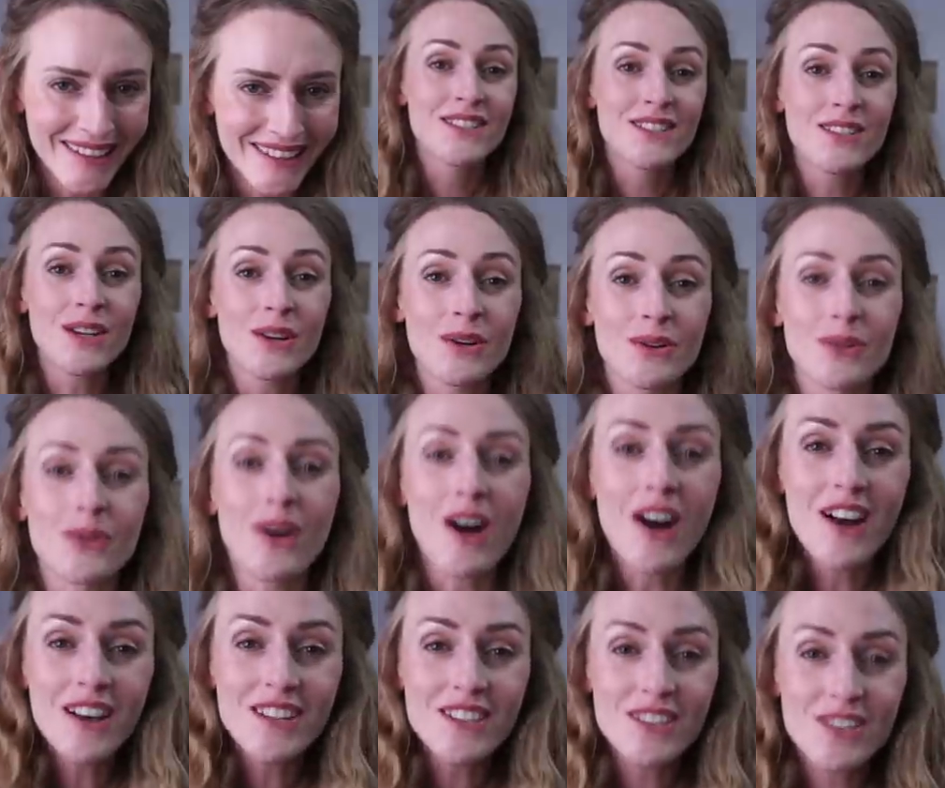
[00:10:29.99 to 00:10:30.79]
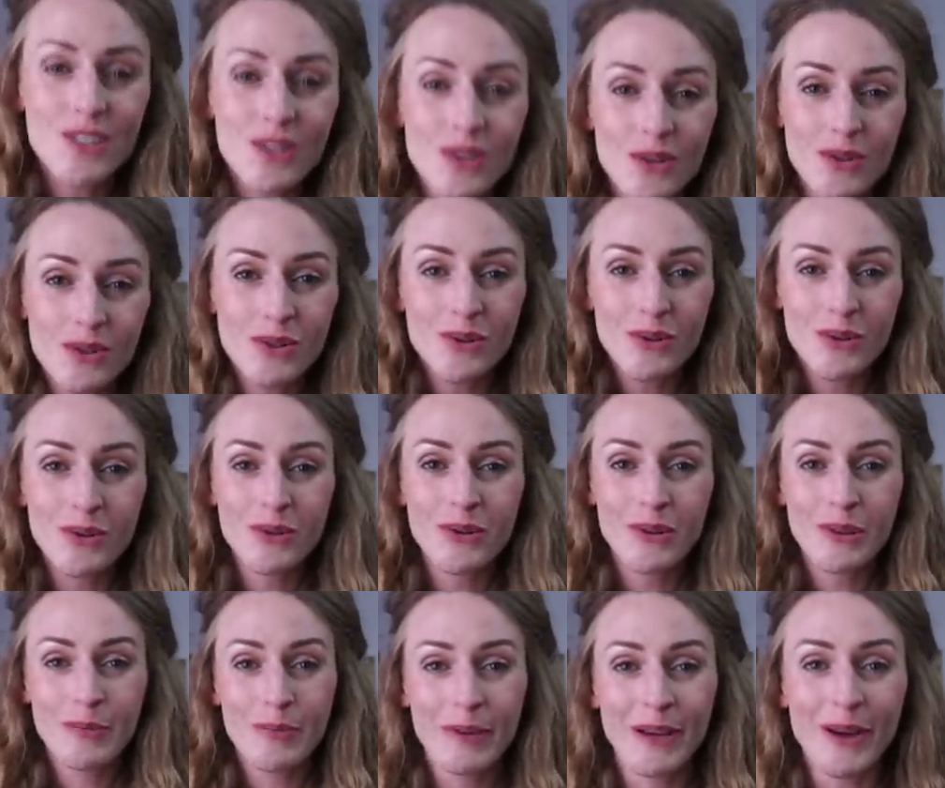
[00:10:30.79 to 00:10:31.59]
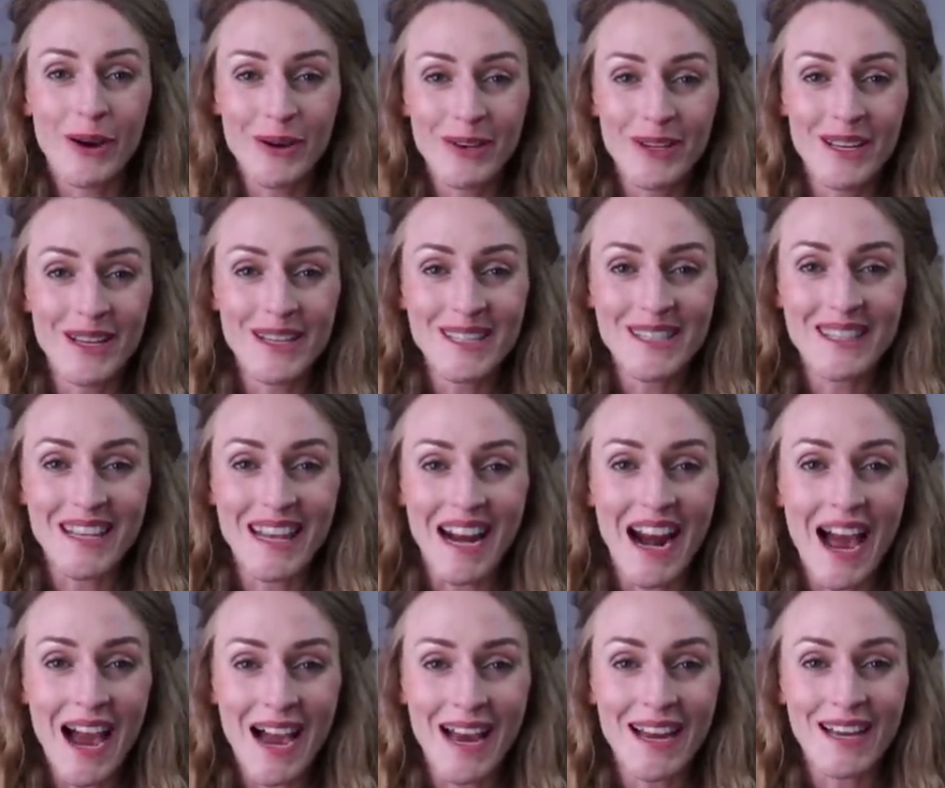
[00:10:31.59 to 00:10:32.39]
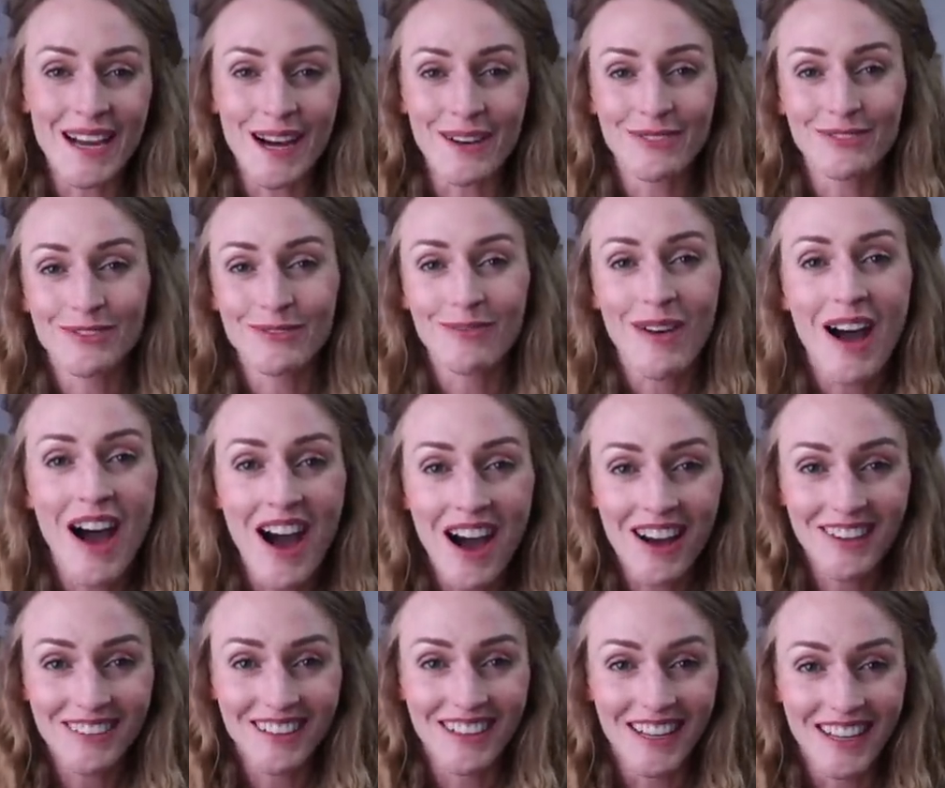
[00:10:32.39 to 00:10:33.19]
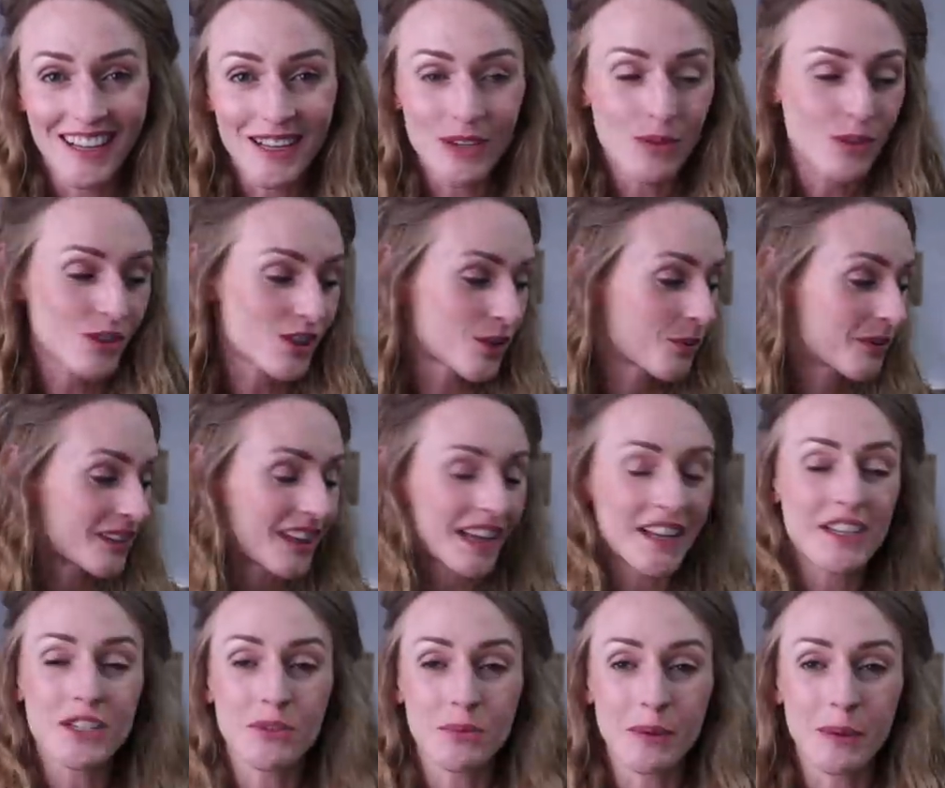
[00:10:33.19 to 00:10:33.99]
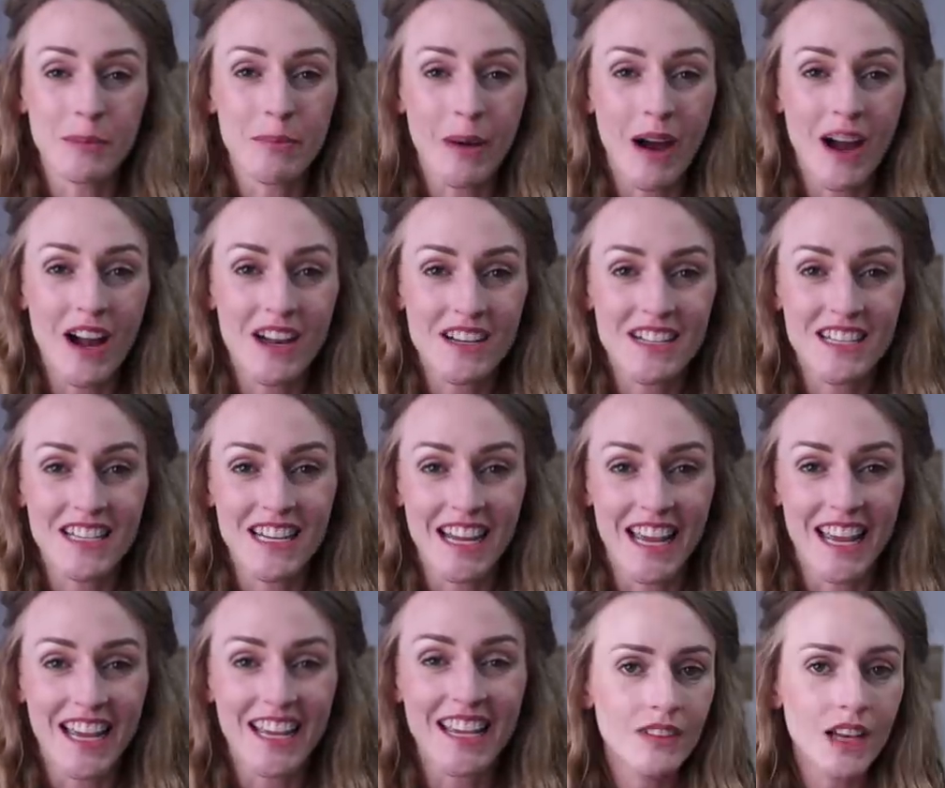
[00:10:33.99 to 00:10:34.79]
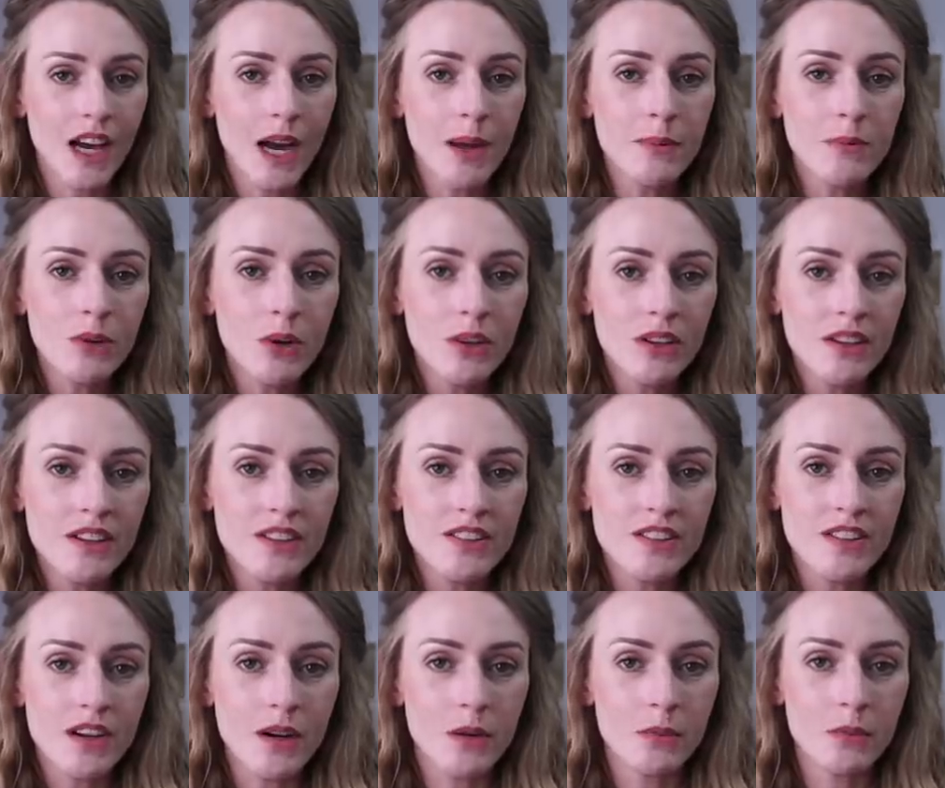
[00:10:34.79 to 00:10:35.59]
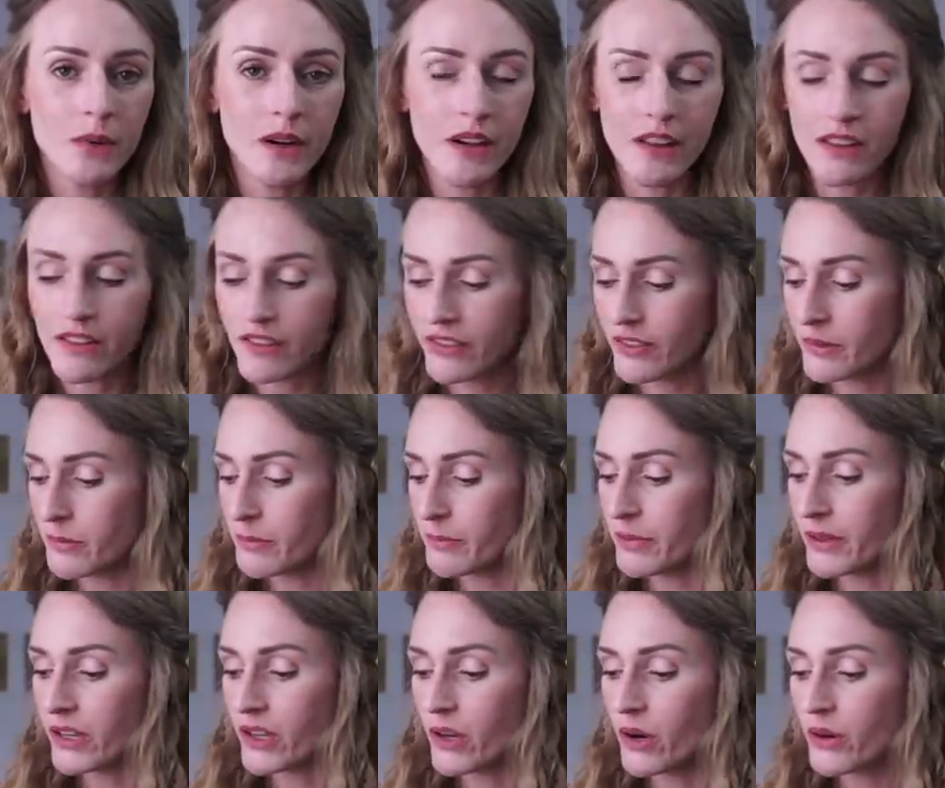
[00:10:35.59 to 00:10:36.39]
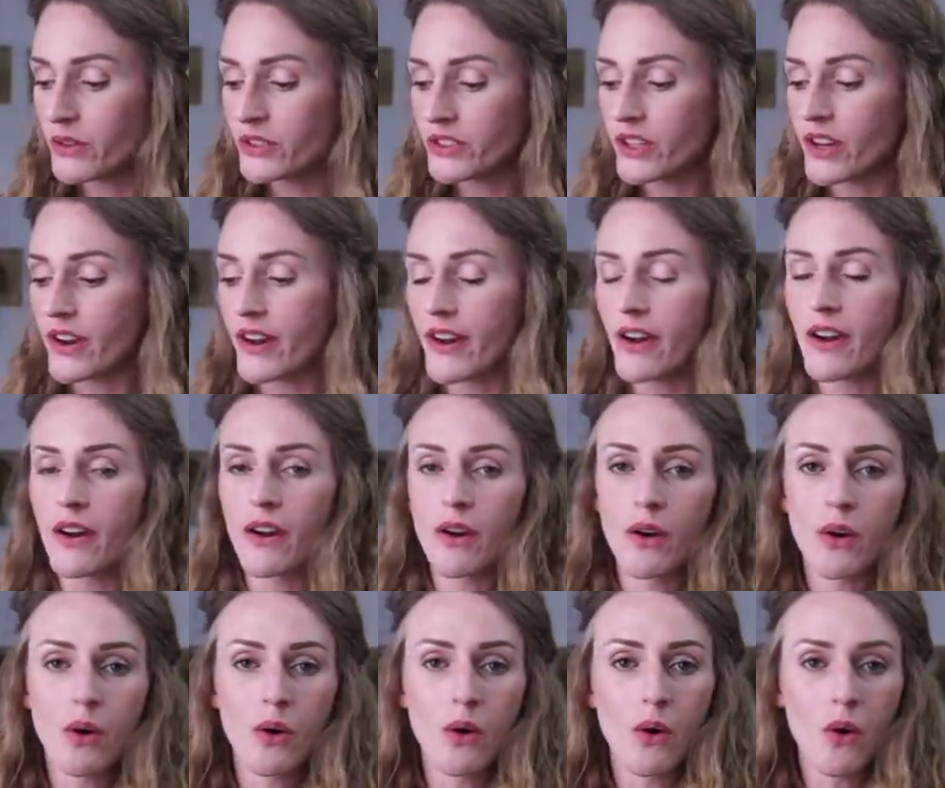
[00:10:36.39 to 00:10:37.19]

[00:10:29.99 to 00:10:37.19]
So on to the begonias that I got from Hodnik, which I would like to repot today. I'm going to start with Begonia